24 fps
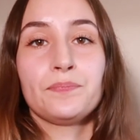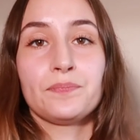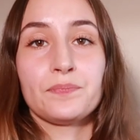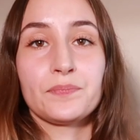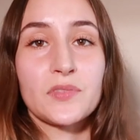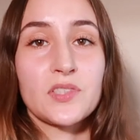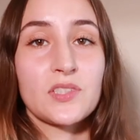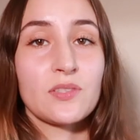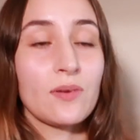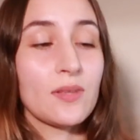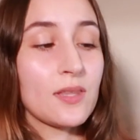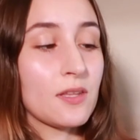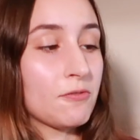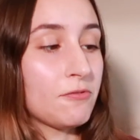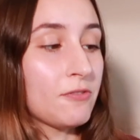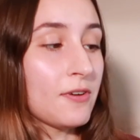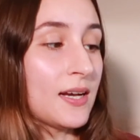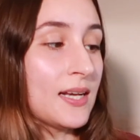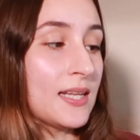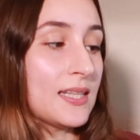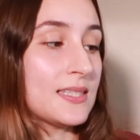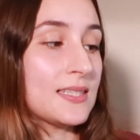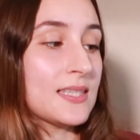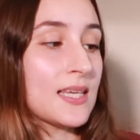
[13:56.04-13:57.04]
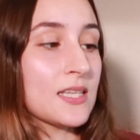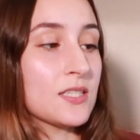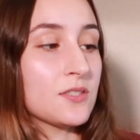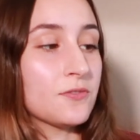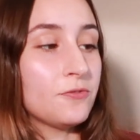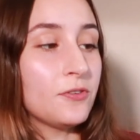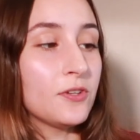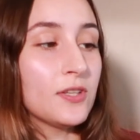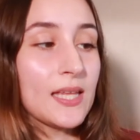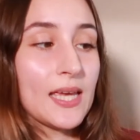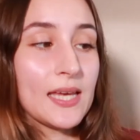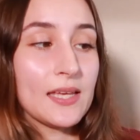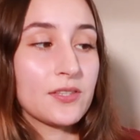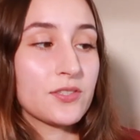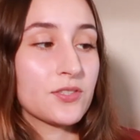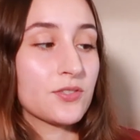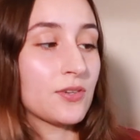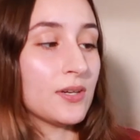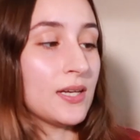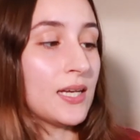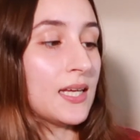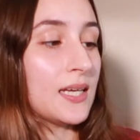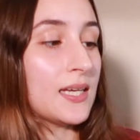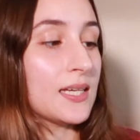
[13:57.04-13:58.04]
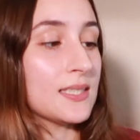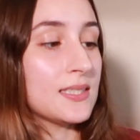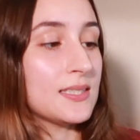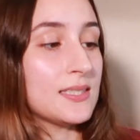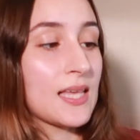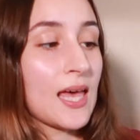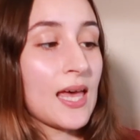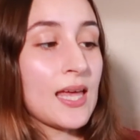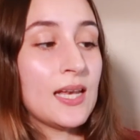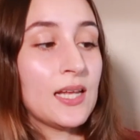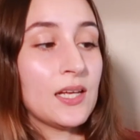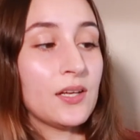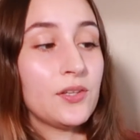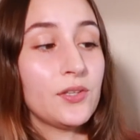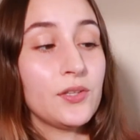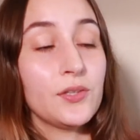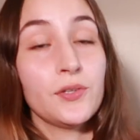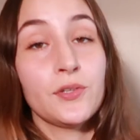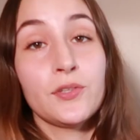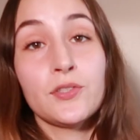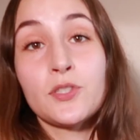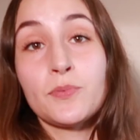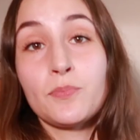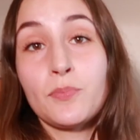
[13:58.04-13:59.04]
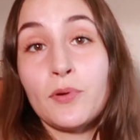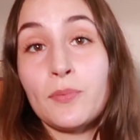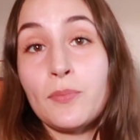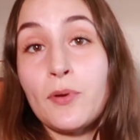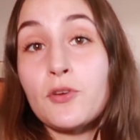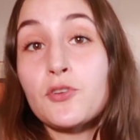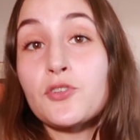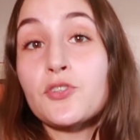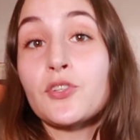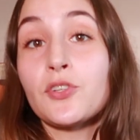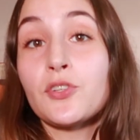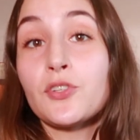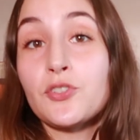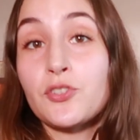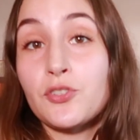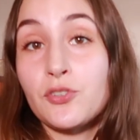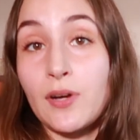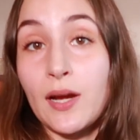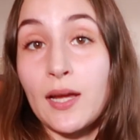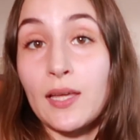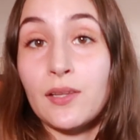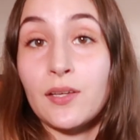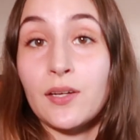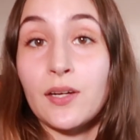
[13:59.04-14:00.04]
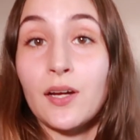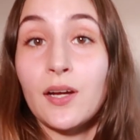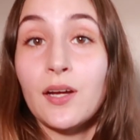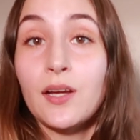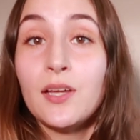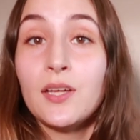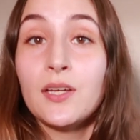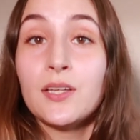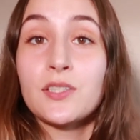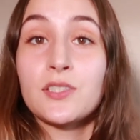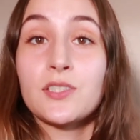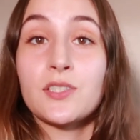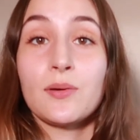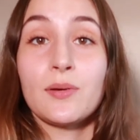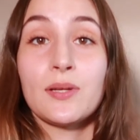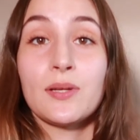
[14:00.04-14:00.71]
so on the front it says full-length screening cassette includes promotional trailer. So